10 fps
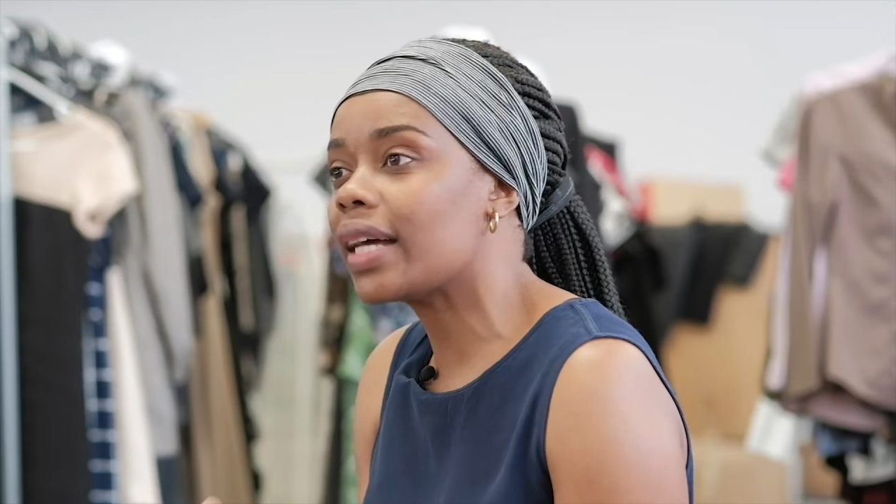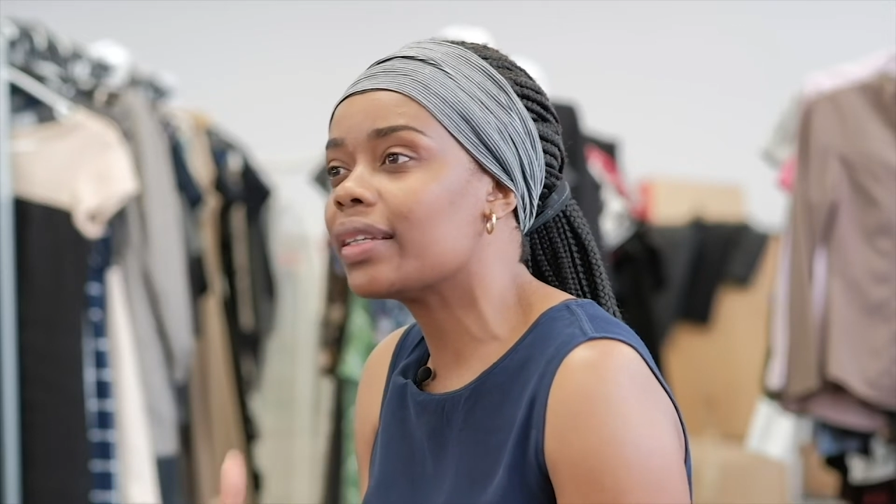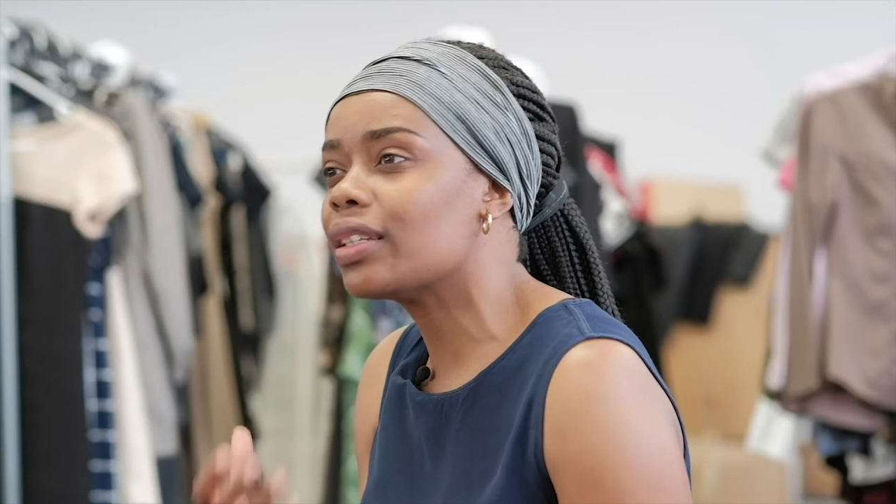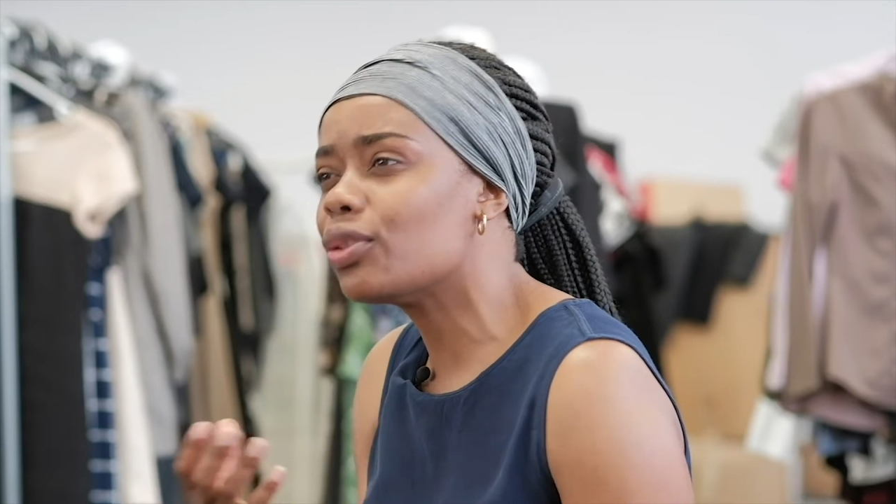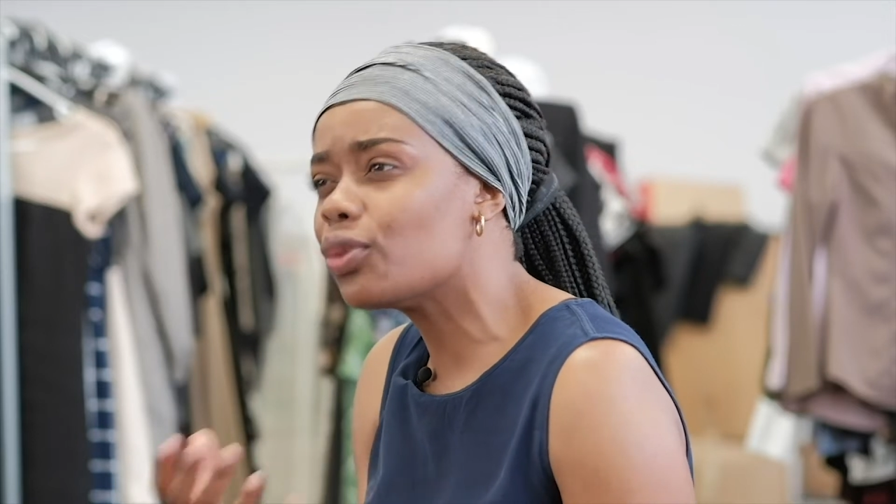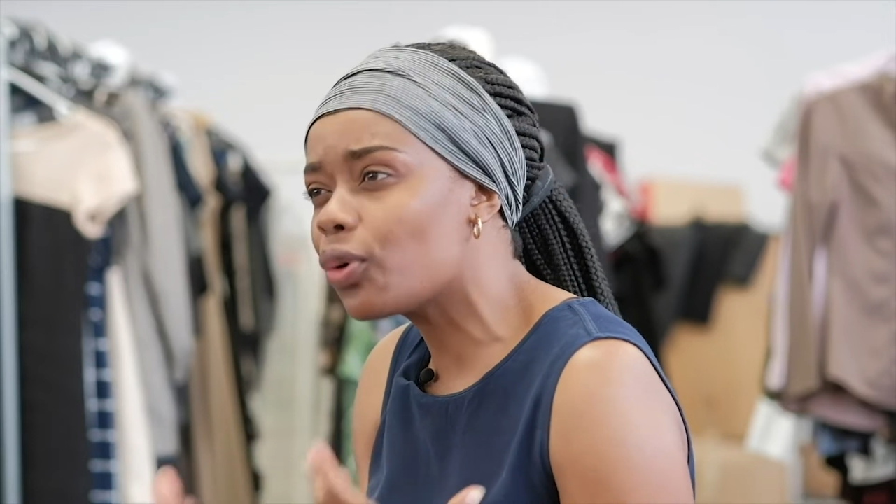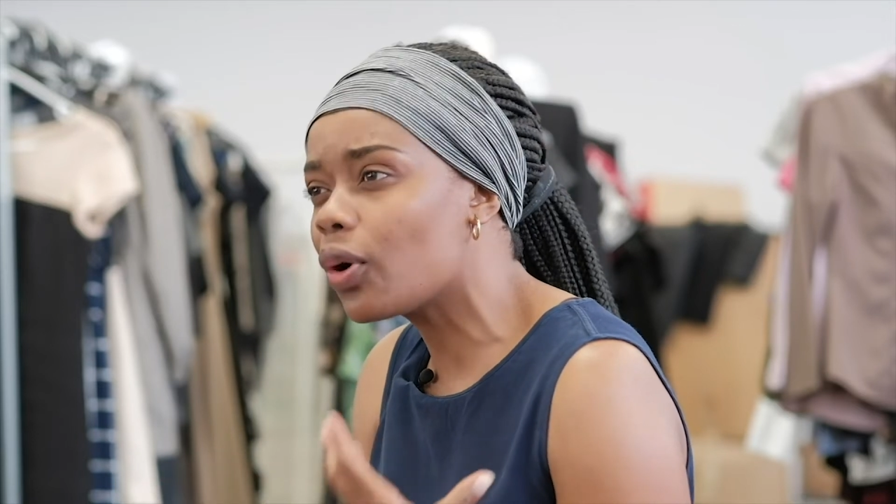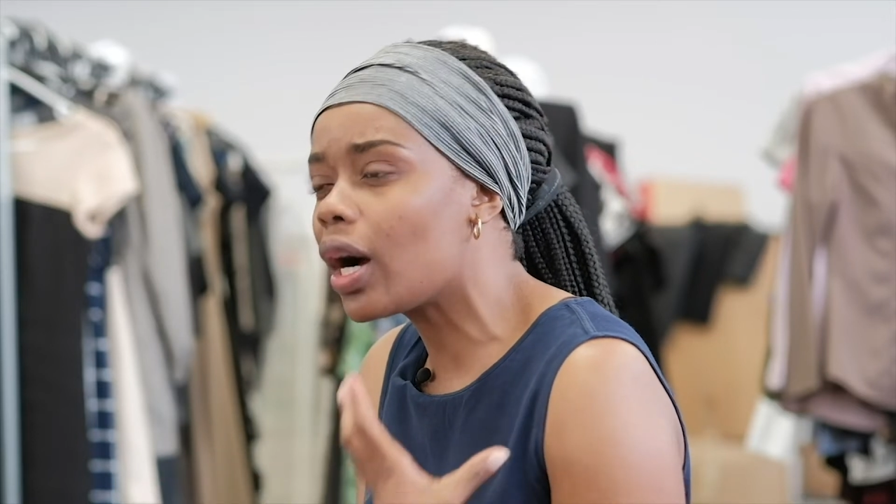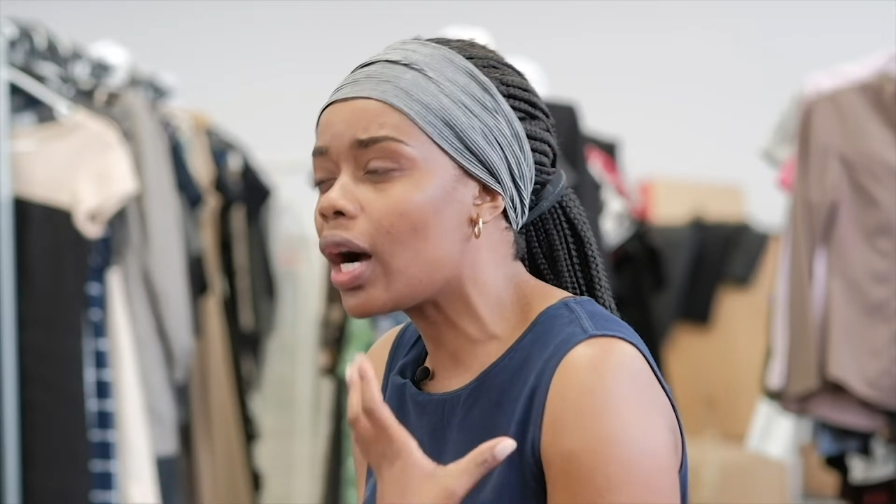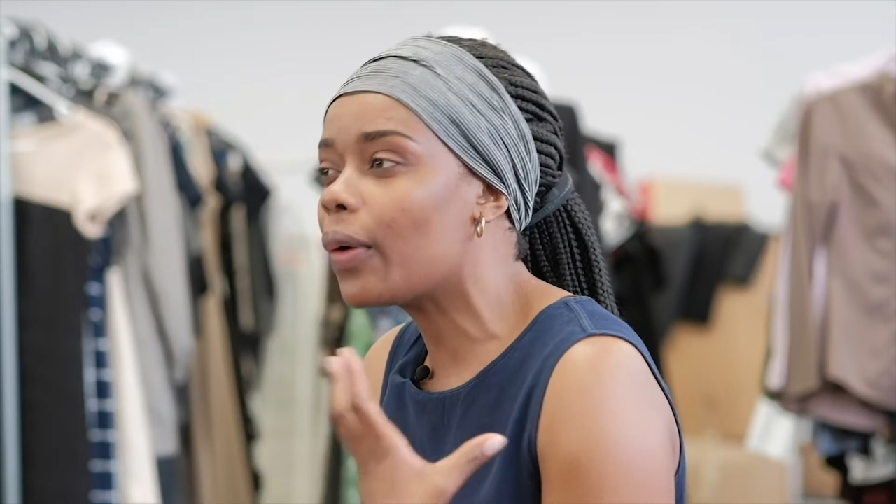I didn't
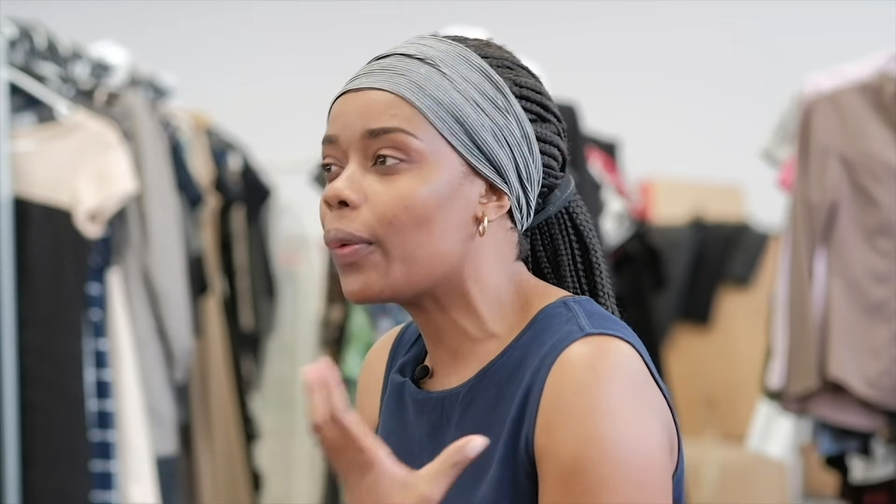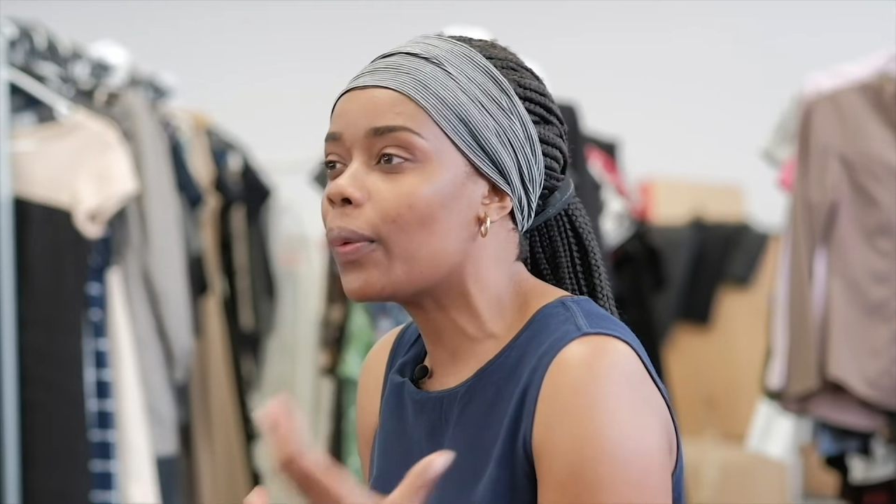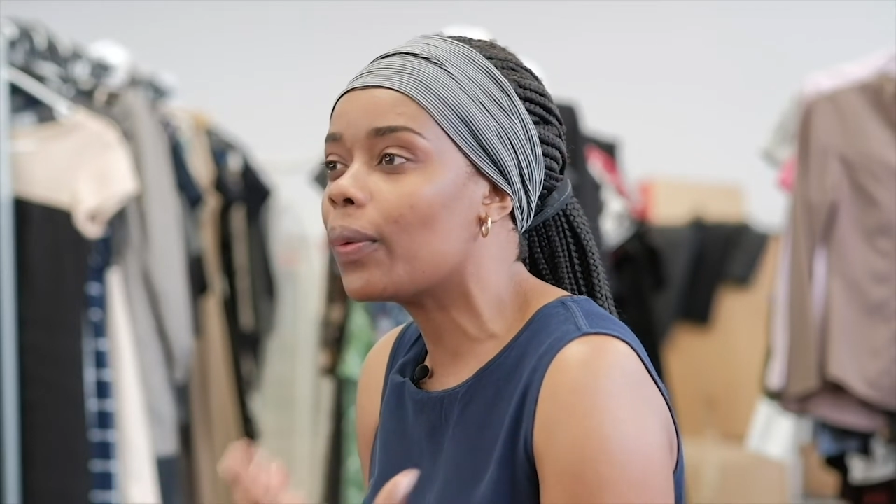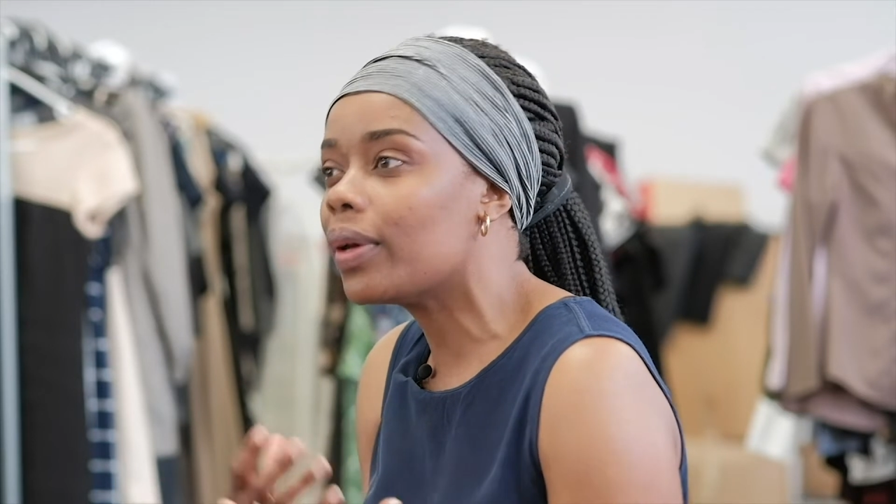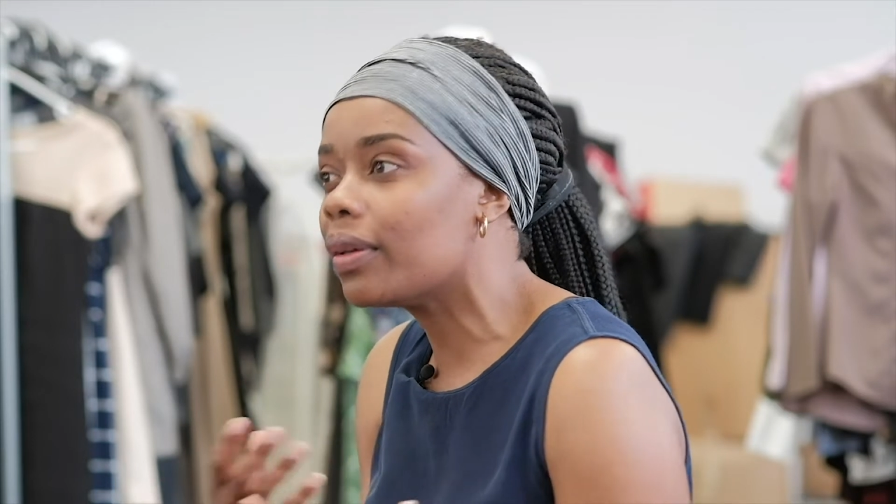know how